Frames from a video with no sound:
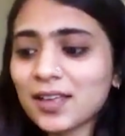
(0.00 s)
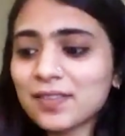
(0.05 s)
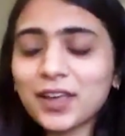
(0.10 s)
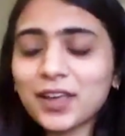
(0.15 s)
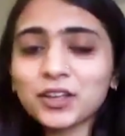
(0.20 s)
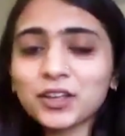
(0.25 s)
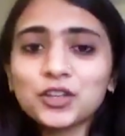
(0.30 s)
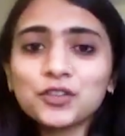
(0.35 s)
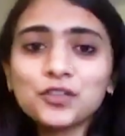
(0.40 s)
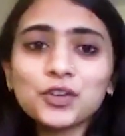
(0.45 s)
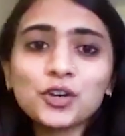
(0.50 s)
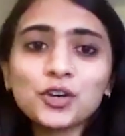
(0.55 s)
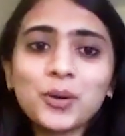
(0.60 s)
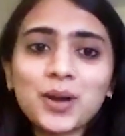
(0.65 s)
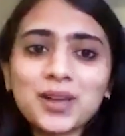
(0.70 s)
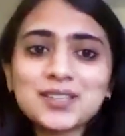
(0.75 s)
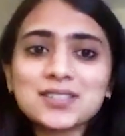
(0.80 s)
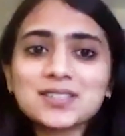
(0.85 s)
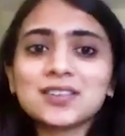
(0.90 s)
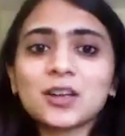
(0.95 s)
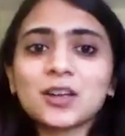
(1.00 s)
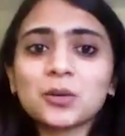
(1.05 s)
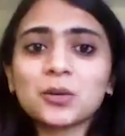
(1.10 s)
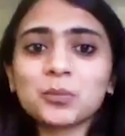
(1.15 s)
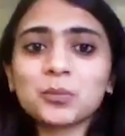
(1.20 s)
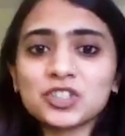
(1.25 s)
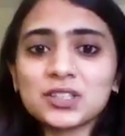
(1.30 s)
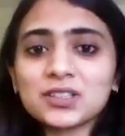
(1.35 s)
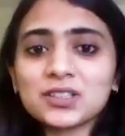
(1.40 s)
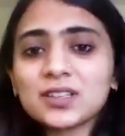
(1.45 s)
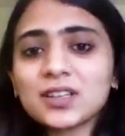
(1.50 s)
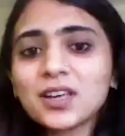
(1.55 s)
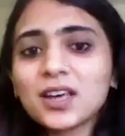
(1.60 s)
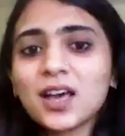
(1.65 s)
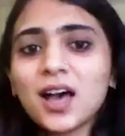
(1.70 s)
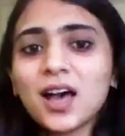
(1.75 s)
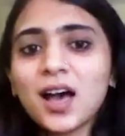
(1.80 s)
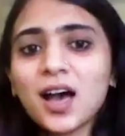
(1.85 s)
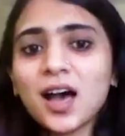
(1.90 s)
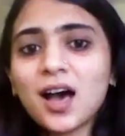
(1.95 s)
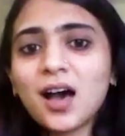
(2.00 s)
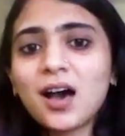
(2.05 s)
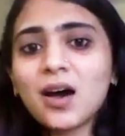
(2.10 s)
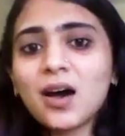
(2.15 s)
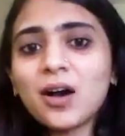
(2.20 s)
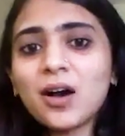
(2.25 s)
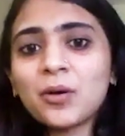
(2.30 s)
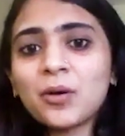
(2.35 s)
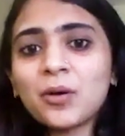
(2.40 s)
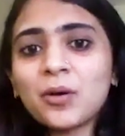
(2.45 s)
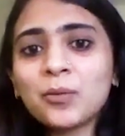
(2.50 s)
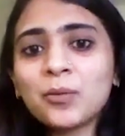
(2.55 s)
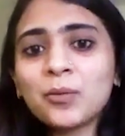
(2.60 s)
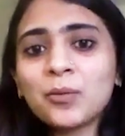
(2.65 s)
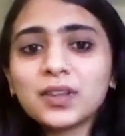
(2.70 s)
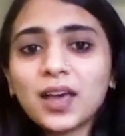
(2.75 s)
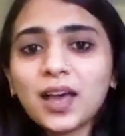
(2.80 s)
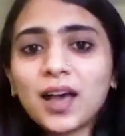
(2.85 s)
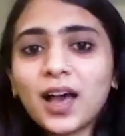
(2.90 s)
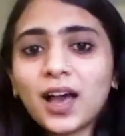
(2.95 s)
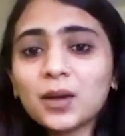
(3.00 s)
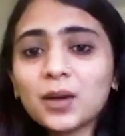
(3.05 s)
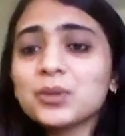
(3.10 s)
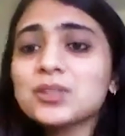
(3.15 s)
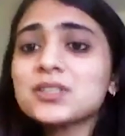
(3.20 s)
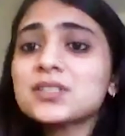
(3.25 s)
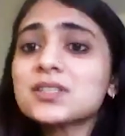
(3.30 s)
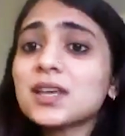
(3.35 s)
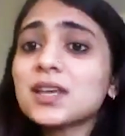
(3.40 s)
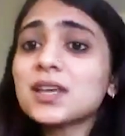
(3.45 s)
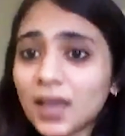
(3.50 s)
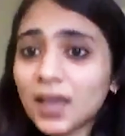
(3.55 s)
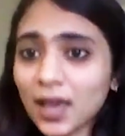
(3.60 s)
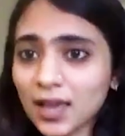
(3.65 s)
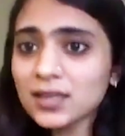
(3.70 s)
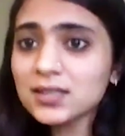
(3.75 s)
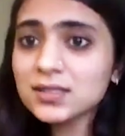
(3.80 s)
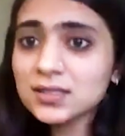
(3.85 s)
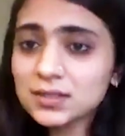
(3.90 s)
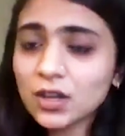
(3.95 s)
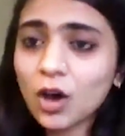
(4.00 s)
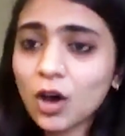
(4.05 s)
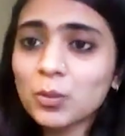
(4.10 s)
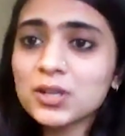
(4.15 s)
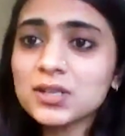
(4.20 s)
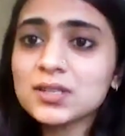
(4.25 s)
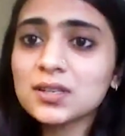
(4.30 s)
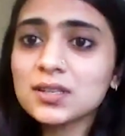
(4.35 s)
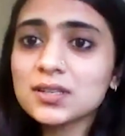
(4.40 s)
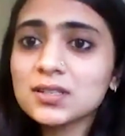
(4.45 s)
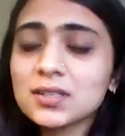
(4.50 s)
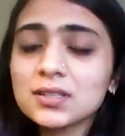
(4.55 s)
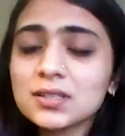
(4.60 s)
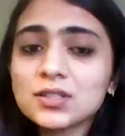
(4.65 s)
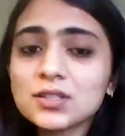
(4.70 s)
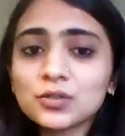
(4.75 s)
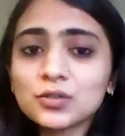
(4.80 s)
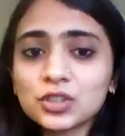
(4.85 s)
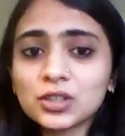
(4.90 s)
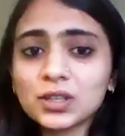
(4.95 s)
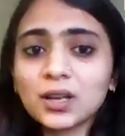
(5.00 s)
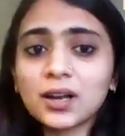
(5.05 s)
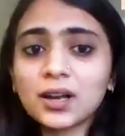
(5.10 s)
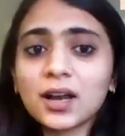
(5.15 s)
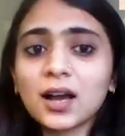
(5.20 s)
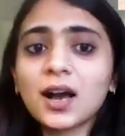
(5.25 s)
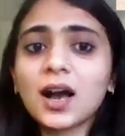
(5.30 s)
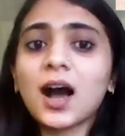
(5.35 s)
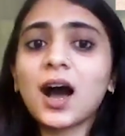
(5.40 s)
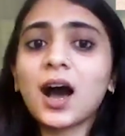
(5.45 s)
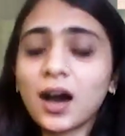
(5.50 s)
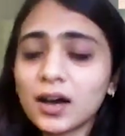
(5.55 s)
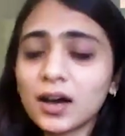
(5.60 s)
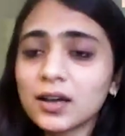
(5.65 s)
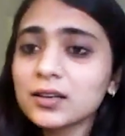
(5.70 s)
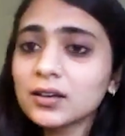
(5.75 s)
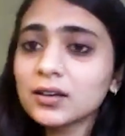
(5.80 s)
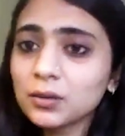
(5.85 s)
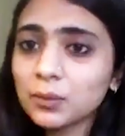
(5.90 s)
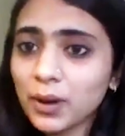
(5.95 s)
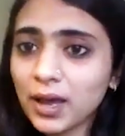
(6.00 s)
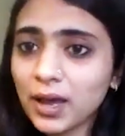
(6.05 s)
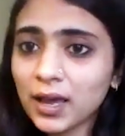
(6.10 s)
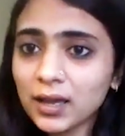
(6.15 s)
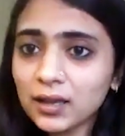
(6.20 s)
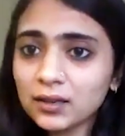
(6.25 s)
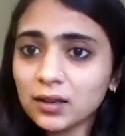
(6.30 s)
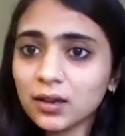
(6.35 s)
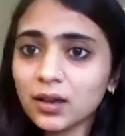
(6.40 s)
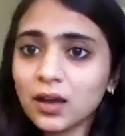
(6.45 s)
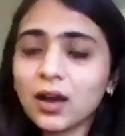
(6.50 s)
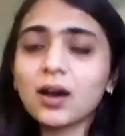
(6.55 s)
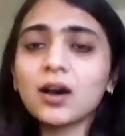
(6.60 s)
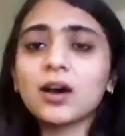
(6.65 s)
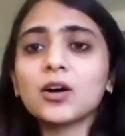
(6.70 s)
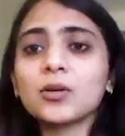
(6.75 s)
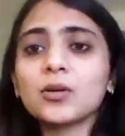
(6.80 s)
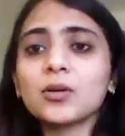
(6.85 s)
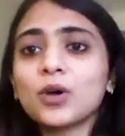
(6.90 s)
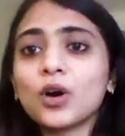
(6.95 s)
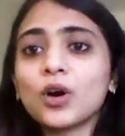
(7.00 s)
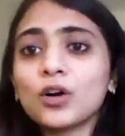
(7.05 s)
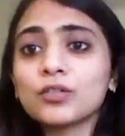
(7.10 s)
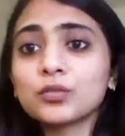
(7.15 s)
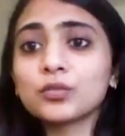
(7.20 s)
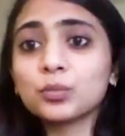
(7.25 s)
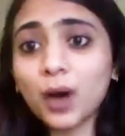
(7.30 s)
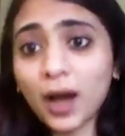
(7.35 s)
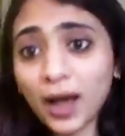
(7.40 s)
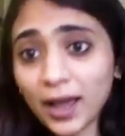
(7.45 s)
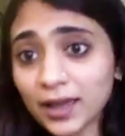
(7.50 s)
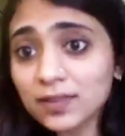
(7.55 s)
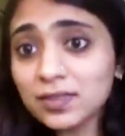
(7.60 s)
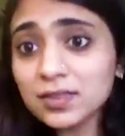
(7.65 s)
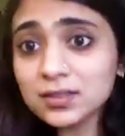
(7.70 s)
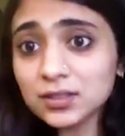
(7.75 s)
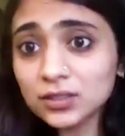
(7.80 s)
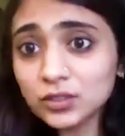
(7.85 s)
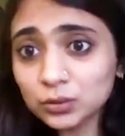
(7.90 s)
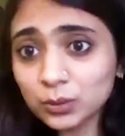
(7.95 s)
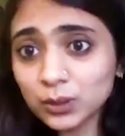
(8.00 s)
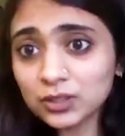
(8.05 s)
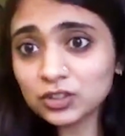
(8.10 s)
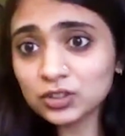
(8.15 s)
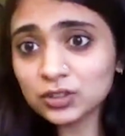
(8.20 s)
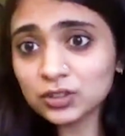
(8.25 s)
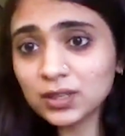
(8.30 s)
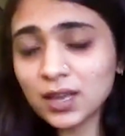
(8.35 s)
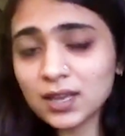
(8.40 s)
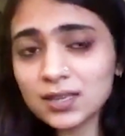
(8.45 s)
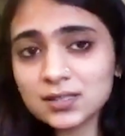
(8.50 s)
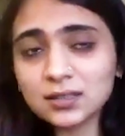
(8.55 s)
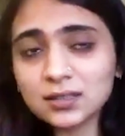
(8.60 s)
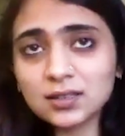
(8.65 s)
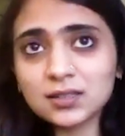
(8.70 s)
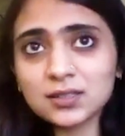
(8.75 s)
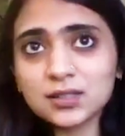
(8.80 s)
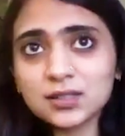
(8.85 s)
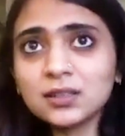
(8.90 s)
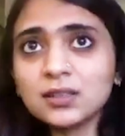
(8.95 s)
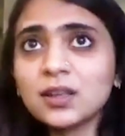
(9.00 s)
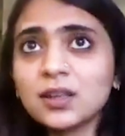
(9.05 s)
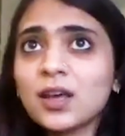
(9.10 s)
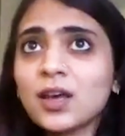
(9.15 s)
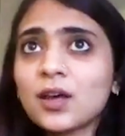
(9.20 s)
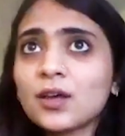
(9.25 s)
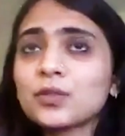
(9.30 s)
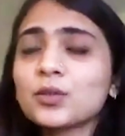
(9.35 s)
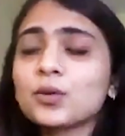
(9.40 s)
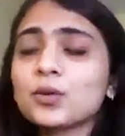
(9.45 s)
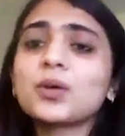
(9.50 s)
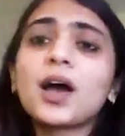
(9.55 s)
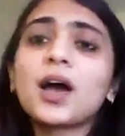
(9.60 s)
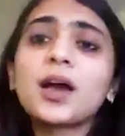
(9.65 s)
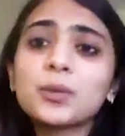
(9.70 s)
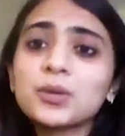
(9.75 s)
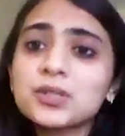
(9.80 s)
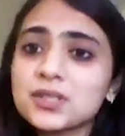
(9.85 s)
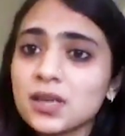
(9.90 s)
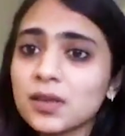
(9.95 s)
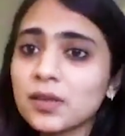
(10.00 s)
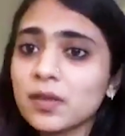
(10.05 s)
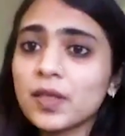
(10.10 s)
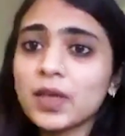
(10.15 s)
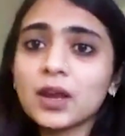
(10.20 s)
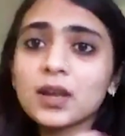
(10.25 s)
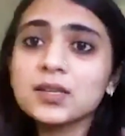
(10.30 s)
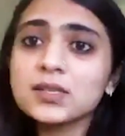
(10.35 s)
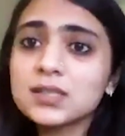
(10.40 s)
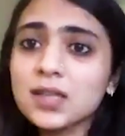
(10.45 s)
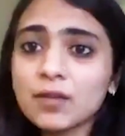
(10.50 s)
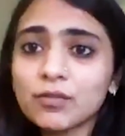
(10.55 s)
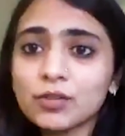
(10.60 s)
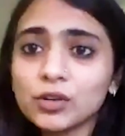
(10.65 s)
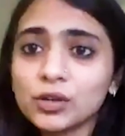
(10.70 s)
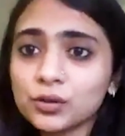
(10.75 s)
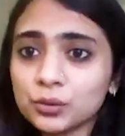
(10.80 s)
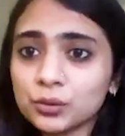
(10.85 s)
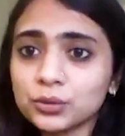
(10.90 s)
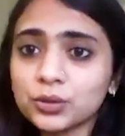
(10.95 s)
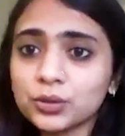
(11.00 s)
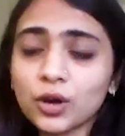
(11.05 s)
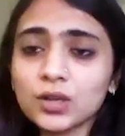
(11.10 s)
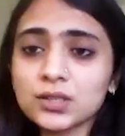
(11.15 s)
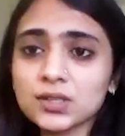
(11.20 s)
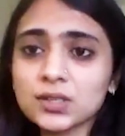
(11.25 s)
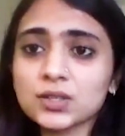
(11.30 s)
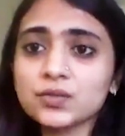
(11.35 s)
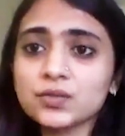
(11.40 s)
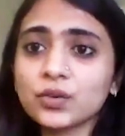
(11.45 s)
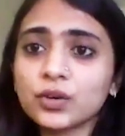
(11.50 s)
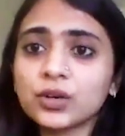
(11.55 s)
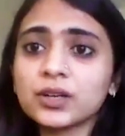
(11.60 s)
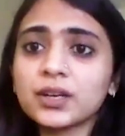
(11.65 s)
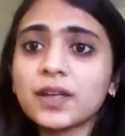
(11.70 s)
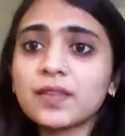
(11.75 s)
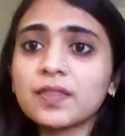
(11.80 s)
Thank you for your question, Abhijit. Um, I would say yes, common citizens of Sri Lanka are aware um, of why the situation has arisen, though I would say that there are several root causes for it.